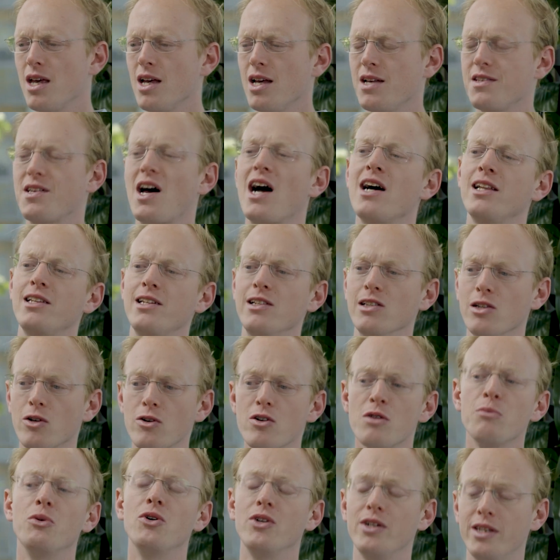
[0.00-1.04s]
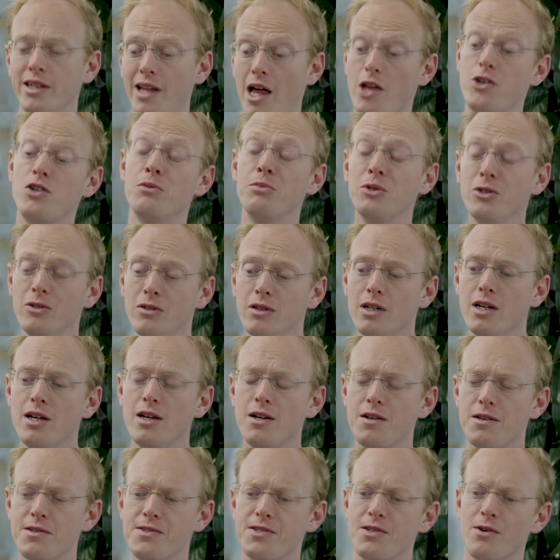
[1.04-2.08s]
Is highly learnable and legible,
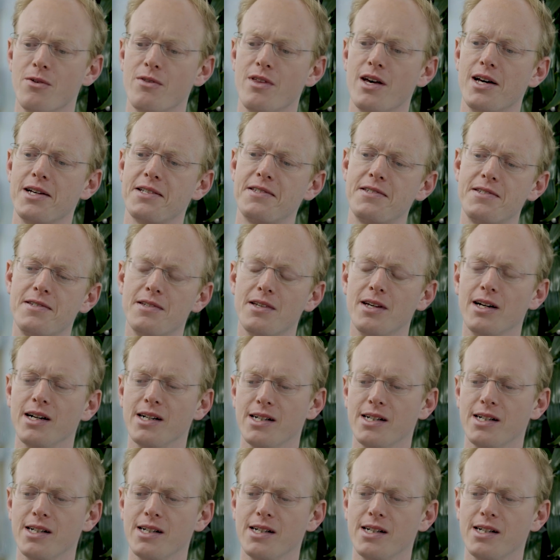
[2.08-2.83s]
so that